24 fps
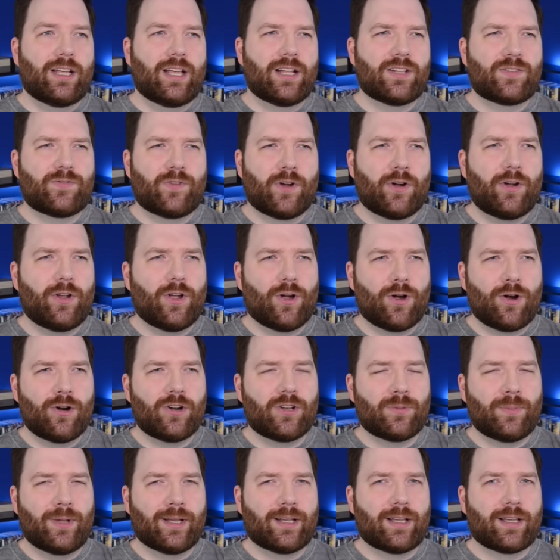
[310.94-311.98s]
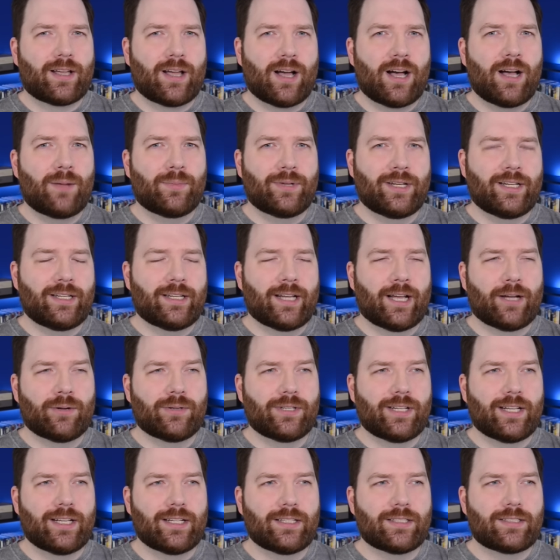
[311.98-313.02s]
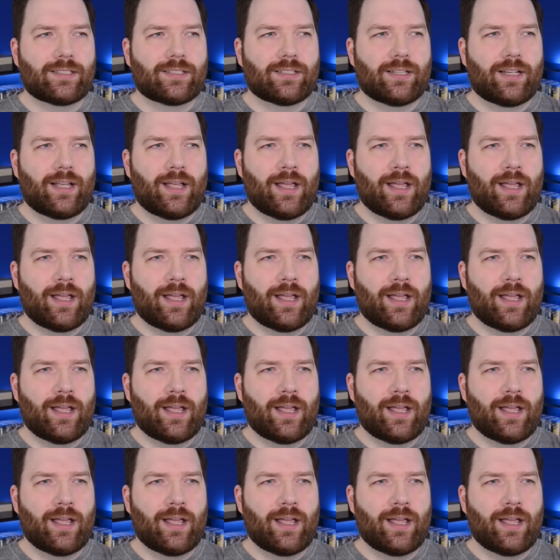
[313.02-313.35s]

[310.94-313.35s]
It's very hard to make a comedy nowadays,